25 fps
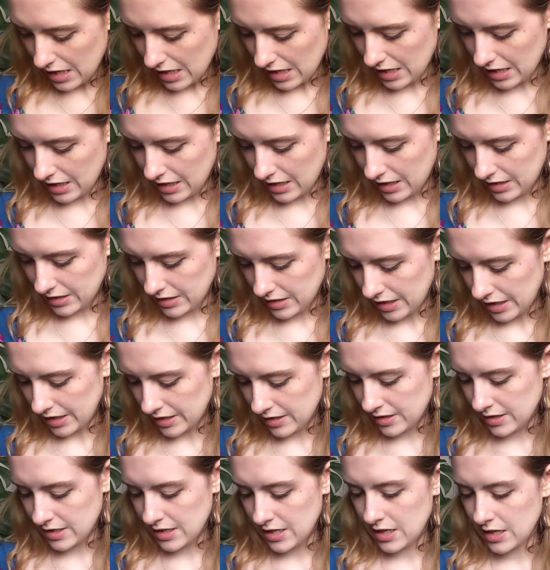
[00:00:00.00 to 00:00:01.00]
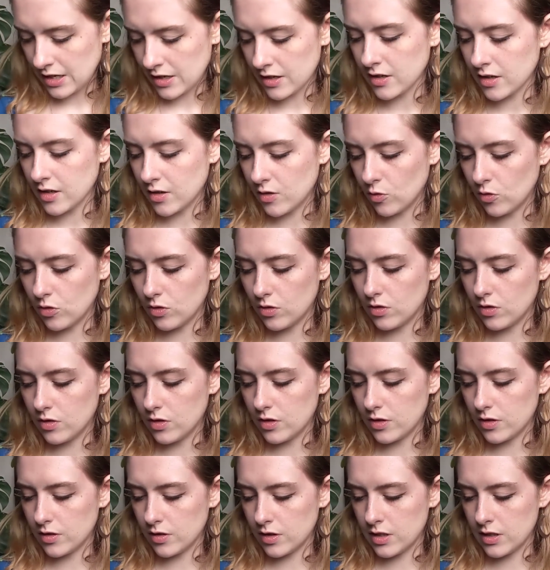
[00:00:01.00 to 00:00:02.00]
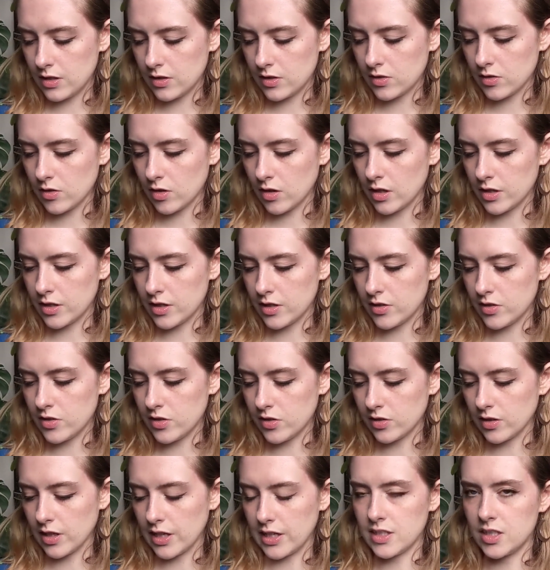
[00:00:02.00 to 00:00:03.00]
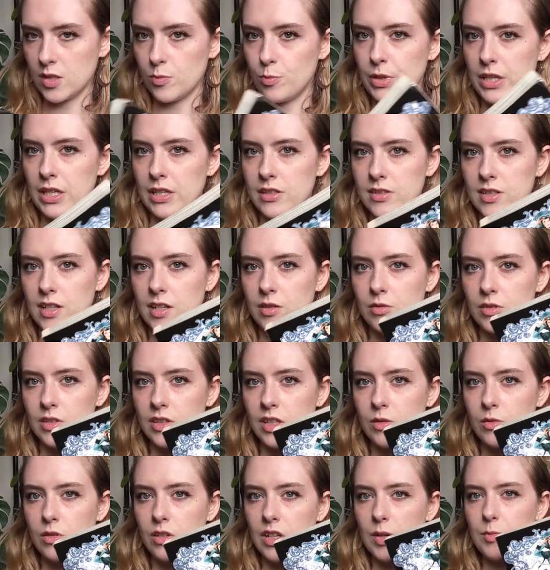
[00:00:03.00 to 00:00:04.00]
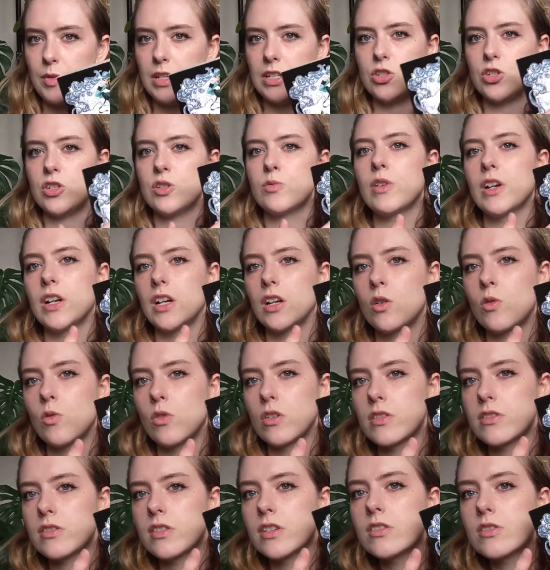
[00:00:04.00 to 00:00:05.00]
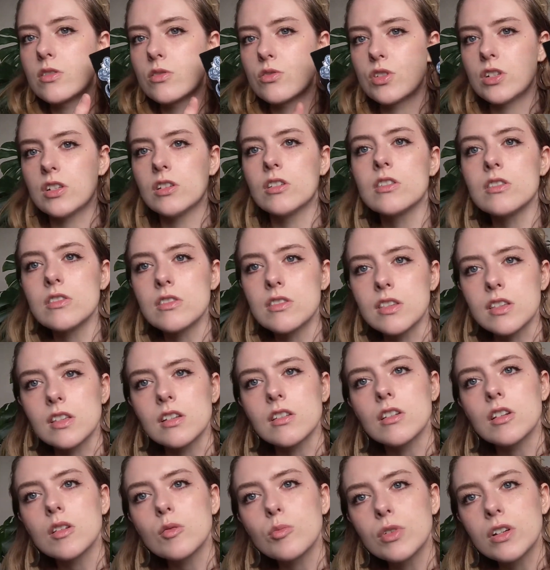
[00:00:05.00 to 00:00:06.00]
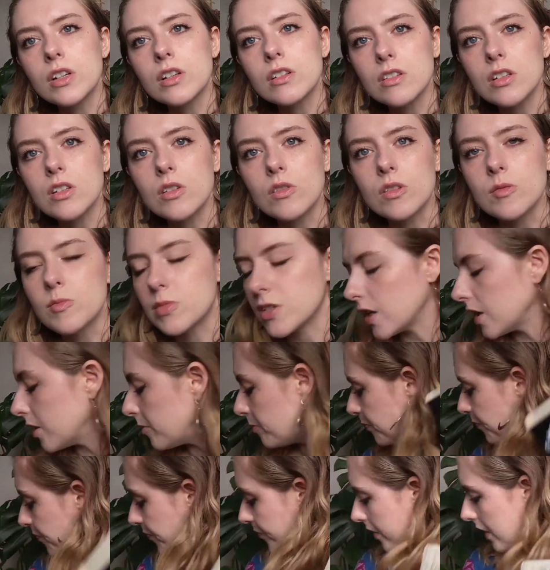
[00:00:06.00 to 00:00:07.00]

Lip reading: And I think this artist like depicts that really well. I mean, she's wearing a corset, so she looks thinner, but you know what I'm saying.